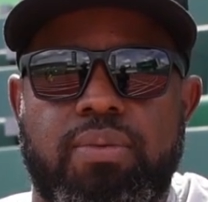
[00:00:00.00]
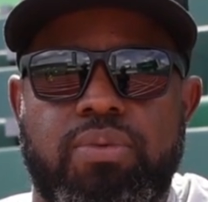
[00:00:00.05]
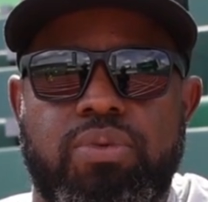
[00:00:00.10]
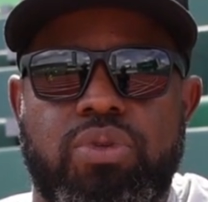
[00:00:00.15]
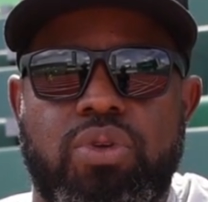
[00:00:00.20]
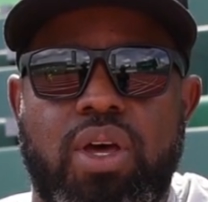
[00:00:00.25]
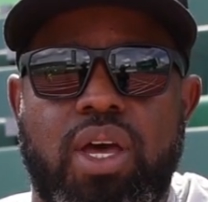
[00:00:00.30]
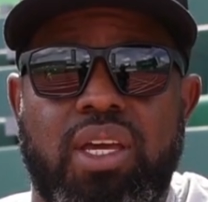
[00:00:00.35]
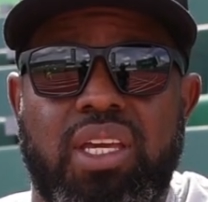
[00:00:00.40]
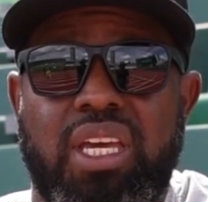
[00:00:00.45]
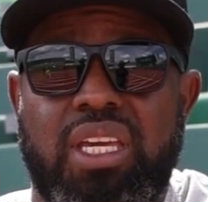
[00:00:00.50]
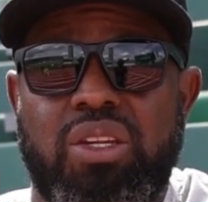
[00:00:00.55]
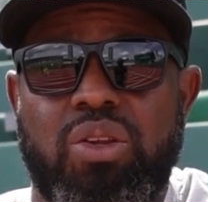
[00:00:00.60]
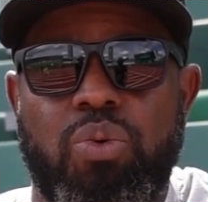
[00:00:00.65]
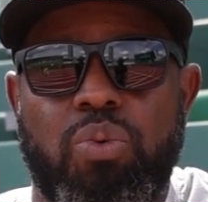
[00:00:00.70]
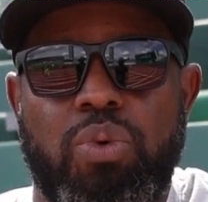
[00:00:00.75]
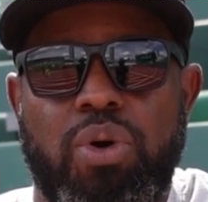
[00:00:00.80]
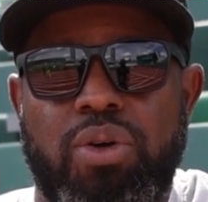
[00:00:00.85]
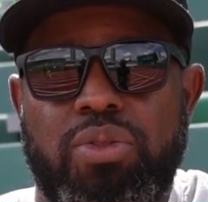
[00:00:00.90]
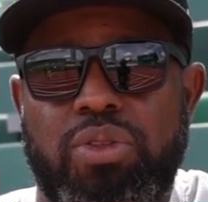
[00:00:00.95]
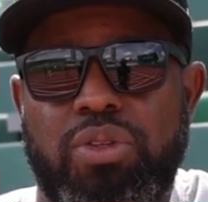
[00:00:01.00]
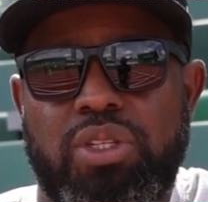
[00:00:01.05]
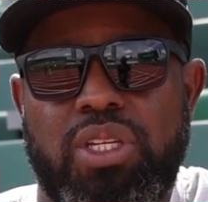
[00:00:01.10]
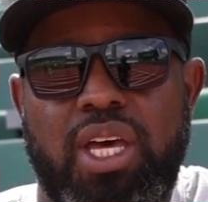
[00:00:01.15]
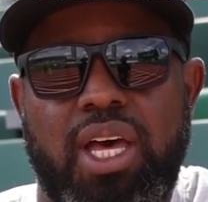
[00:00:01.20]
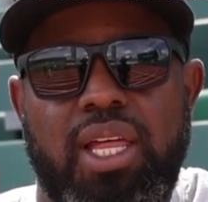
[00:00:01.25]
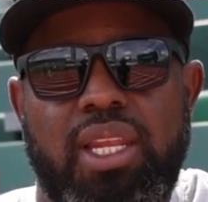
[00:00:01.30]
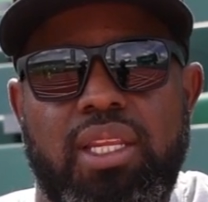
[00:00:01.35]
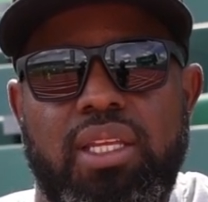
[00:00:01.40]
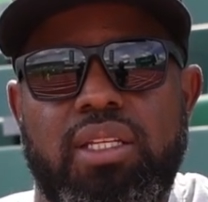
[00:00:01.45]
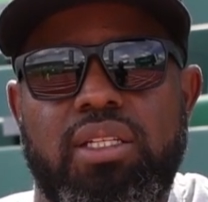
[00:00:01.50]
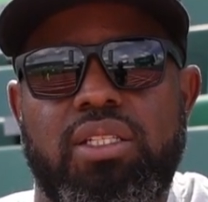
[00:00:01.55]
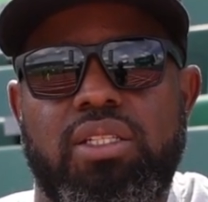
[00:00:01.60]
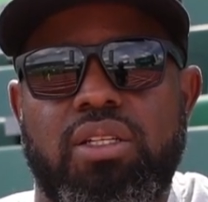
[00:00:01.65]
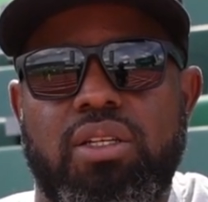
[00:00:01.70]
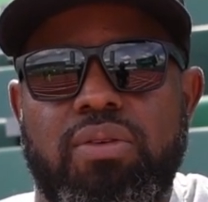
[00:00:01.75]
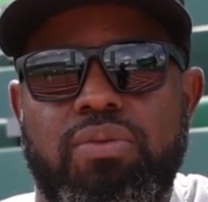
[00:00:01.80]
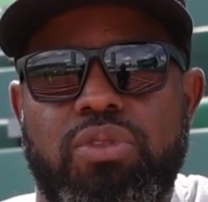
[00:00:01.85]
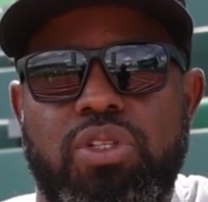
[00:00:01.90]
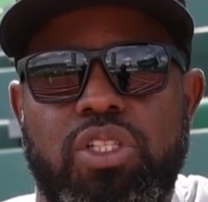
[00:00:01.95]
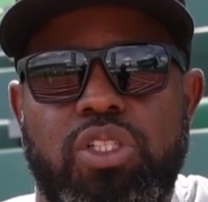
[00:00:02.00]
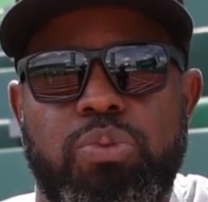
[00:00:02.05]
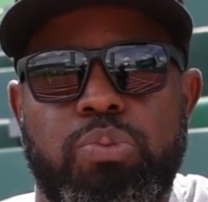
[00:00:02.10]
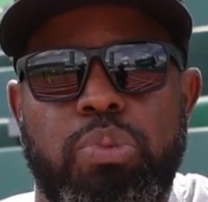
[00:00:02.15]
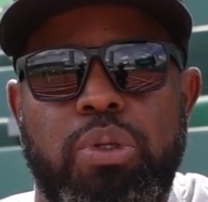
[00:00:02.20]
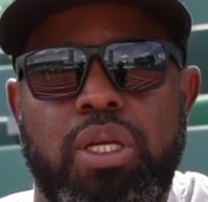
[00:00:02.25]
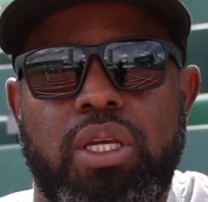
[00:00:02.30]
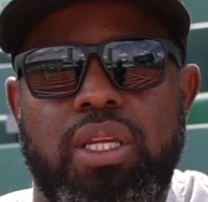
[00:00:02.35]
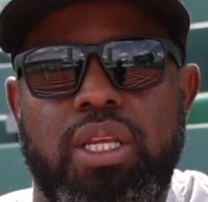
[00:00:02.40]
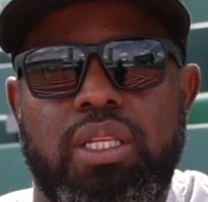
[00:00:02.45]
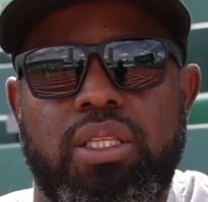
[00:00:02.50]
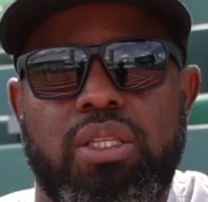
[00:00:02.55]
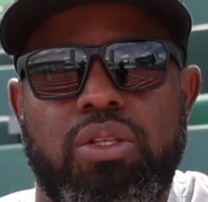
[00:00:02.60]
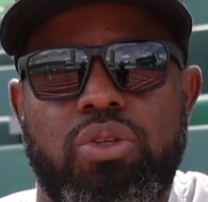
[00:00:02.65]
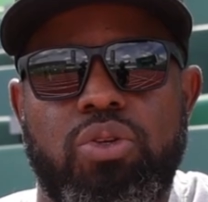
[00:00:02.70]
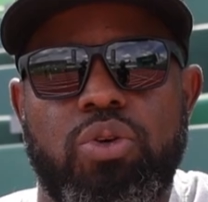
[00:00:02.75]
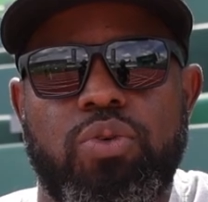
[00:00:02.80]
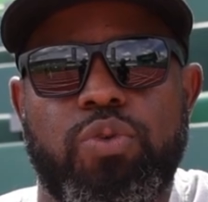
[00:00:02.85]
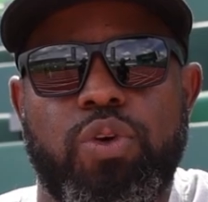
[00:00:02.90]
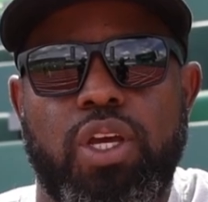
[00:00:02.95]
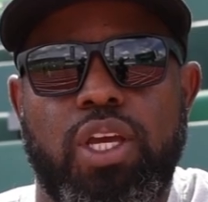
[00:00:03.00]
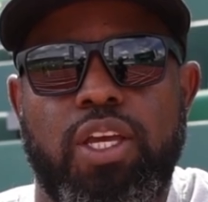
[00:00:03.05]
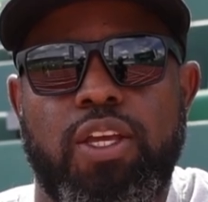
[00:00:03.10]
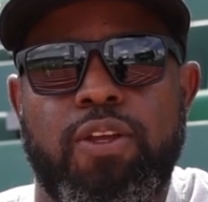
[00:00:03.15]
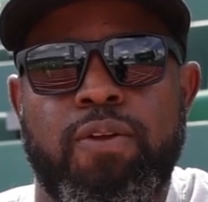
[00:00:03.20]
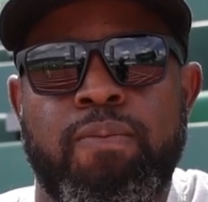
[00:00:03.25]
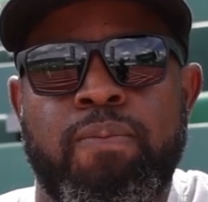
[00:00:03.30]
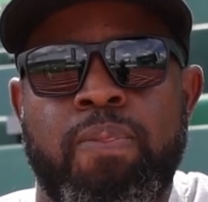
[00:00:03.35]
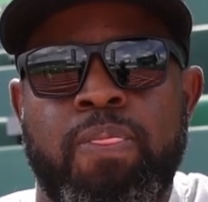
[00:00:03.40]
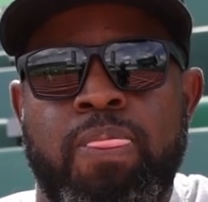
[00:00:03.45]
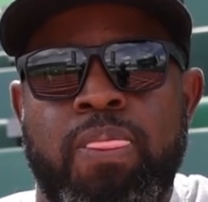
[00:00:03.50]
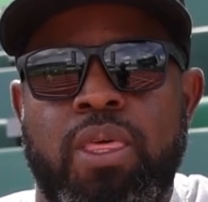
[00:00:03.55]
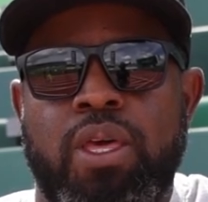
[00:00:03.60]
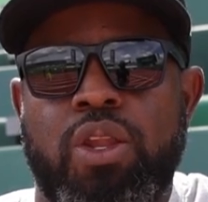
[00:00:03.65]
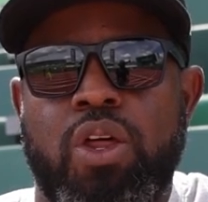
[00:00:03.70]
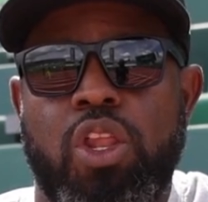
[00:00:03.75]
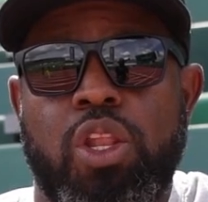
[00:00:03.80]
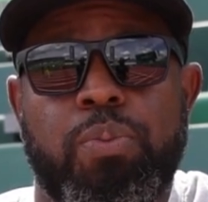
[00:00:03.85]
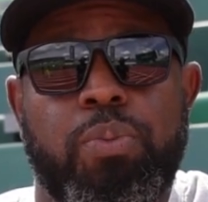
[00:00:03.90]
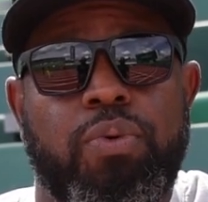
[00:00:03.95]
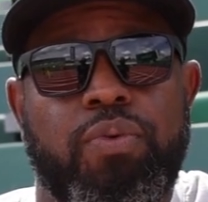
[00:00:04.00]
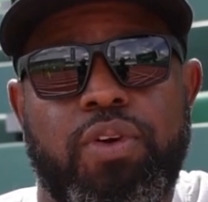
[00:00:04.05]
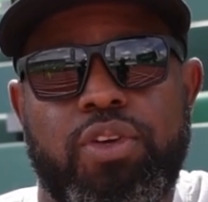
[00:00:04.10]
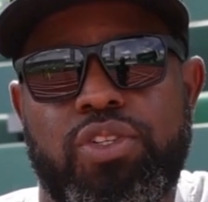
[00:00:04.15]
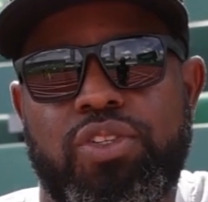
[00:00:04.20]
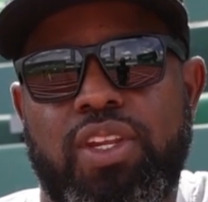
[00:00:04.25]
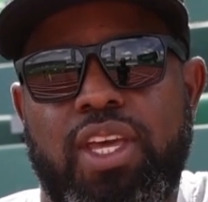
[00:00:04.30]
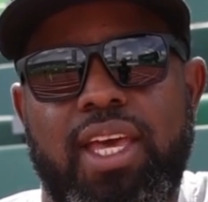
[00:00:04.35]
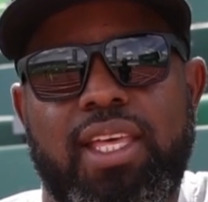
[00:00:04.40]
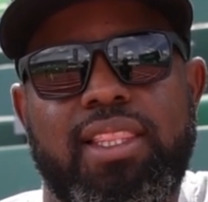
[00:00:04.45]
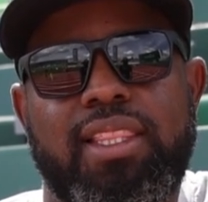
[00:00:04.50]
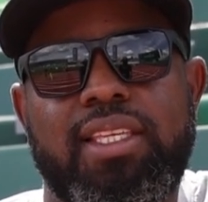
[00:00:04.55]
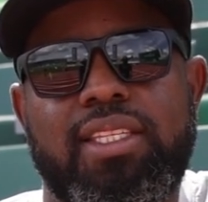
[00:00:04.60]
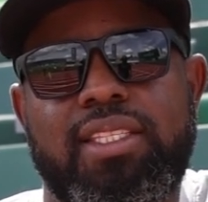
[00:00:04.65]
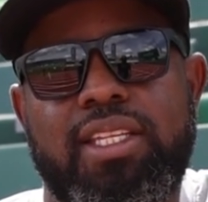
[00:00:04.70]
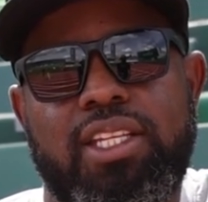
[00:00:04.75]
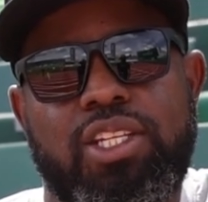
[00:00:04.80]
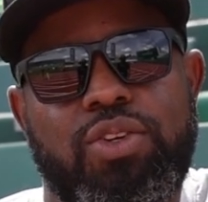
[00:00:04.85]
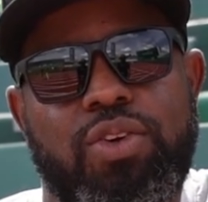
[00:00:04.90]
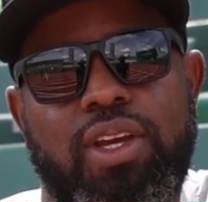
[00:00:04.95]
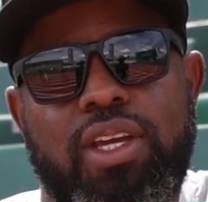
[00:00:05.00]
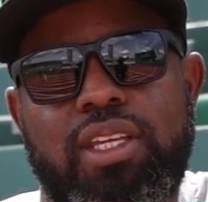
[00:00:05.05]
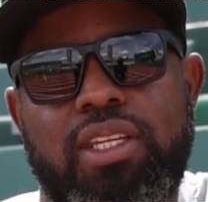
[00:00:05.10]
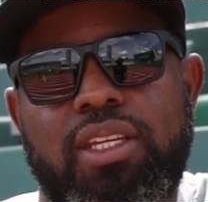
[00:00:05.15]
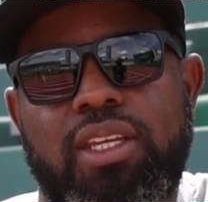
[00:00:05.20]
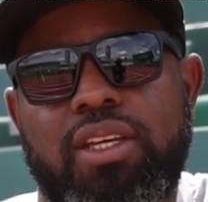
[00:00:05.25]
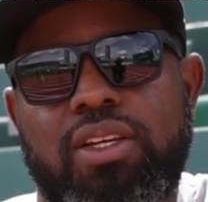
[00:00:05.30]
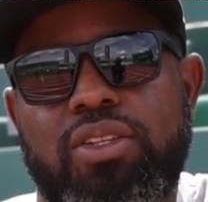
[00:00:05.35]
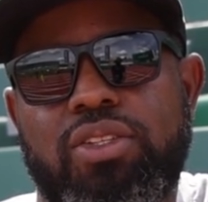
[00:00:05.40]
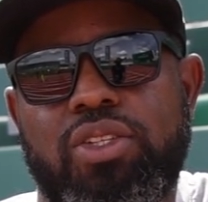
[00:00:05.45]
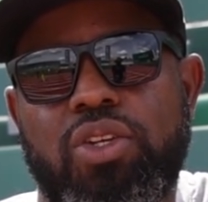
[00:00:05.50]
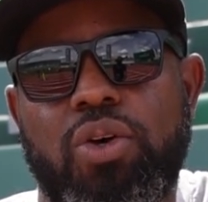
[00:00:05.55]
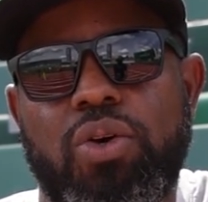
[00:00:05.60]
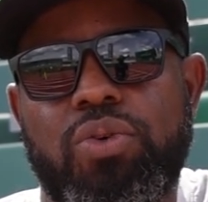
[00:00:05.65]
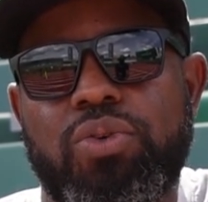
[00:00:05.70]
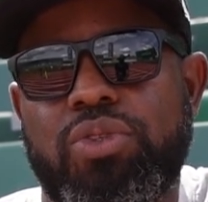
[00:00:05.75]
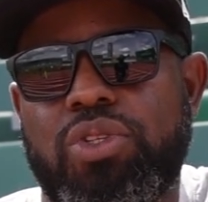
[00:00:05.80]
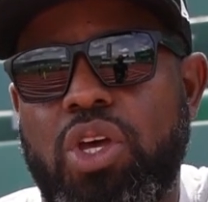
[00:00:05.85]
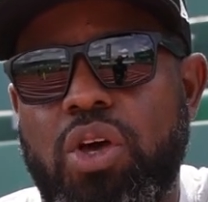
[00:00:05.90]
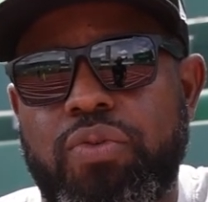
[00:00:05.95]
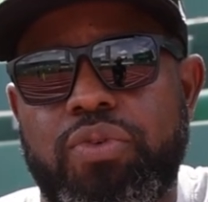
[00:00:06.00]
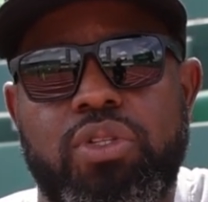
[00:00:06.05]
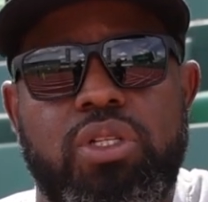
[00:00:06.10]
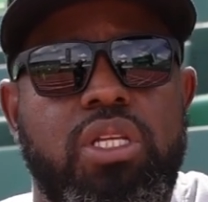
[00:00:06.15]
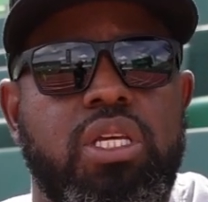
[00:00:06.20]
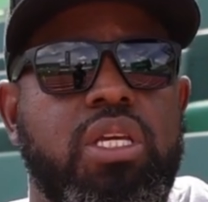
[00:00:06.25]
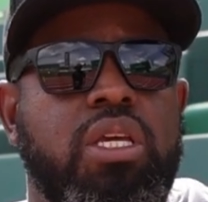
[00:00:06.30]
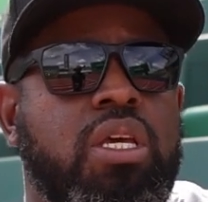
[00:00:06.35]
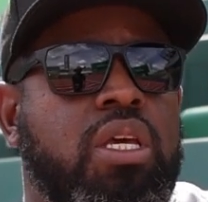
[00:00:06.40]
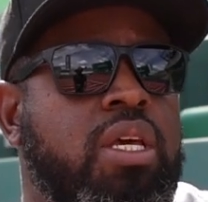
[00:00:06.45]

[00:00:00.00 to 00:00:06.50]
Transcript: So I gained a wealth of knowledge of just being at the U of A and all the professional athletes that train there. So selfishly,